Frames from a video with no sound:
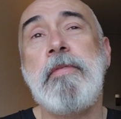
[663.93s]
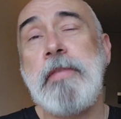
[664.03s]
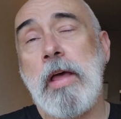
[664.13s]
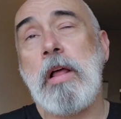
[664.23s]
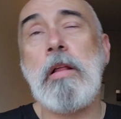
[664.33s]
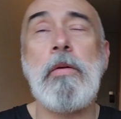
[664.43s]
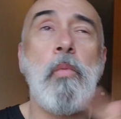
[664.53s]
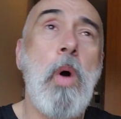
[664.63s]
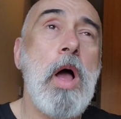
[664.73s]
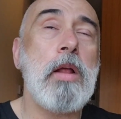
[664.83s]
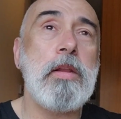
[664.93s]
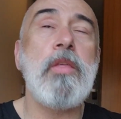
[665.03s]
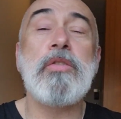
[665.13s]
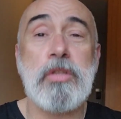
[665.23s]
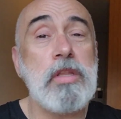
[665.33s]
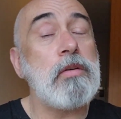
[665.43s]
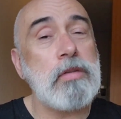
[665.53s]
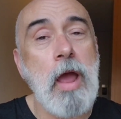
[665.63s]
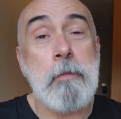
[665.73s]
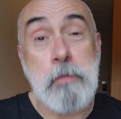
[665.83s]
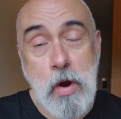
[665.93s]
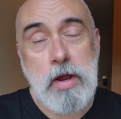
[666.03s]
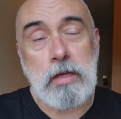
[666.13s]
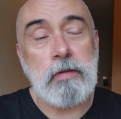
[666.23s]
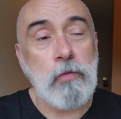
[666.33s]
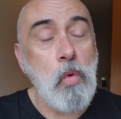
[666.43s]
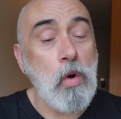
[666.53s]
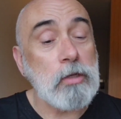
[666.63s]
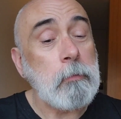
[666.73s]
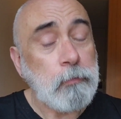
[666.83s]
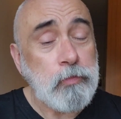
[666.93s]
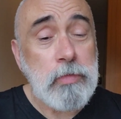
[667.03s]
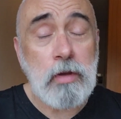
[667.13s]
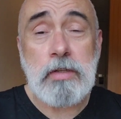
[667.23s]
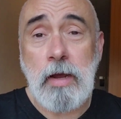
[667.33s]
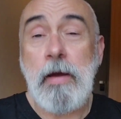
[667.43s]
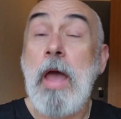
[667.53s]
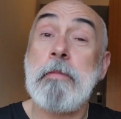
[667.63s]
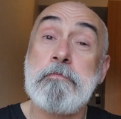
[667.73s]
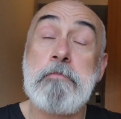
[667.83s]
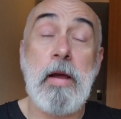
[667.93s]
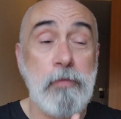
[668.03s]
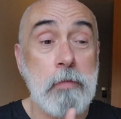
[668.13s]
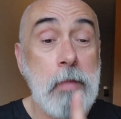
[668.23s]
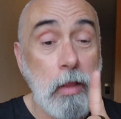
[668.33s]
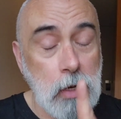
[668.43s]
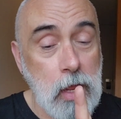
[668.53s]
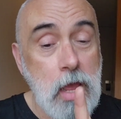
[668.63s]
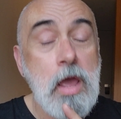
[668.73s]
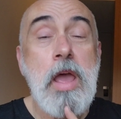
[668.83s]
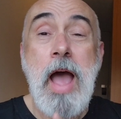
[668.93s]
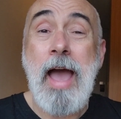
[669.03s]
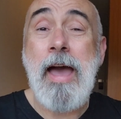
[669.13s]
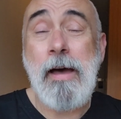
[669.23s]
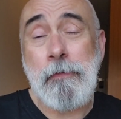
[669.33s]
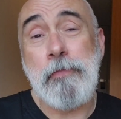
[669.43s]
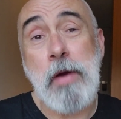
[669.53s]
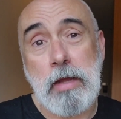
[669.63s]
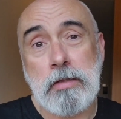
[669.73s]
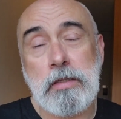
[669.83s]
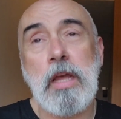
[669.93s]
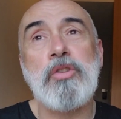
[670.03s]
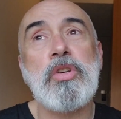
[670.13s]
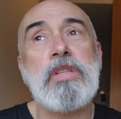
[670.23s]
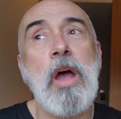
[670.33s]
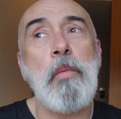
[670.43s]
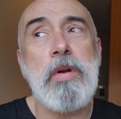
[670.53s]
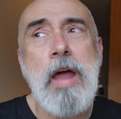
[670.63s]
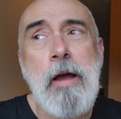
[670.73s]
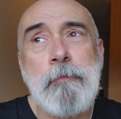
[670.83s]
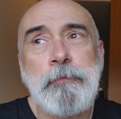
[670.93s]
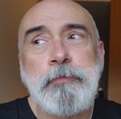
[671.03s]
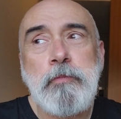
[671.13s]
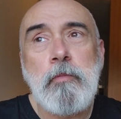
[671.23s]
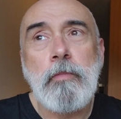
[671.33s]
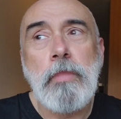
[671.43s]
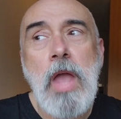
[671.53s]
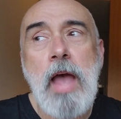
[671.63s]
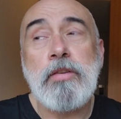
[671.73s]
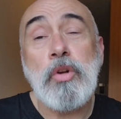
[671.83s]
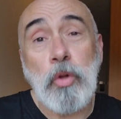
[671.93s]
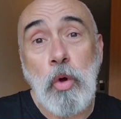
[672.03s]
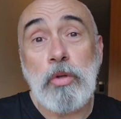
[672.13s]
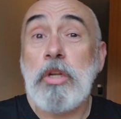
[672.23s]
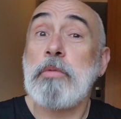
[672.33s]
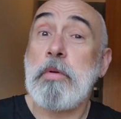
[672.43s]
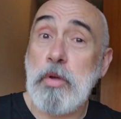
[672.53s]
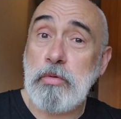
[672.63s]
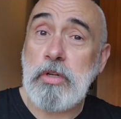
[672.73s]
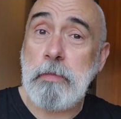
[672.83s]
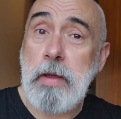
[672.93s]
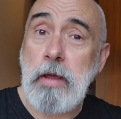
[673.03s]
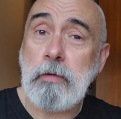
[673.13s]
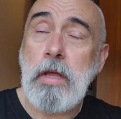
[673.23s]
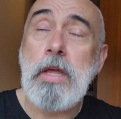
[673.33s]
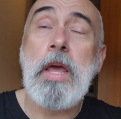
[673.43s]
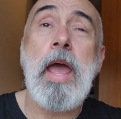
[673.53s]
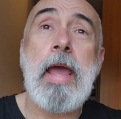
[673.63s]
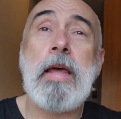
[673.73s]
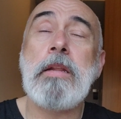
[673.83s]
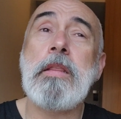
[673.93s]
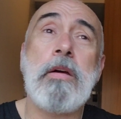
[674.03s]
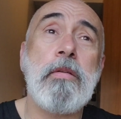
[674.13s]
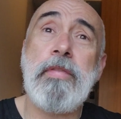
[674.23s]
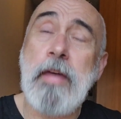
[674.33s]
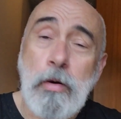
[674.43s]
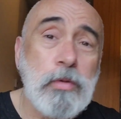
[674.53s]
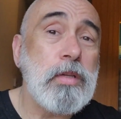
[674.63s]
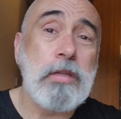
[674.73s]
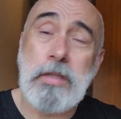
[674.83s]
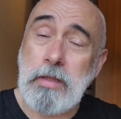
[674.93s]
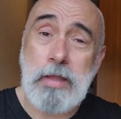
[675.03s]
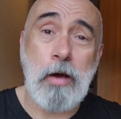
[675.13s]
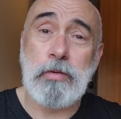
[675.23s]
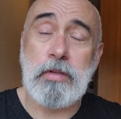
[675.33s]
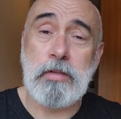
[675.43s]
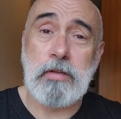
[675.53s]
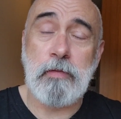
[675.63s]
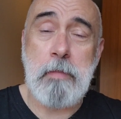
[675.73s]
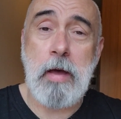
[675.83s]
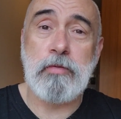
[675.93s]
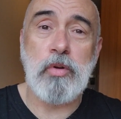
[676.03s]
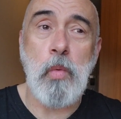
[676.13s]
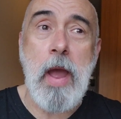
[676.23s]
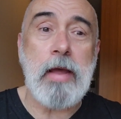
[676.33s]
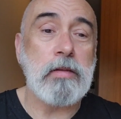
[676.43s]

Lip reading: Phil, Juan, there's and Marcus, of course. There's stuff, and my friend Melanie. I have friends. It's just that we're not as close as we used to be, and they're thousands and thousands of miles away.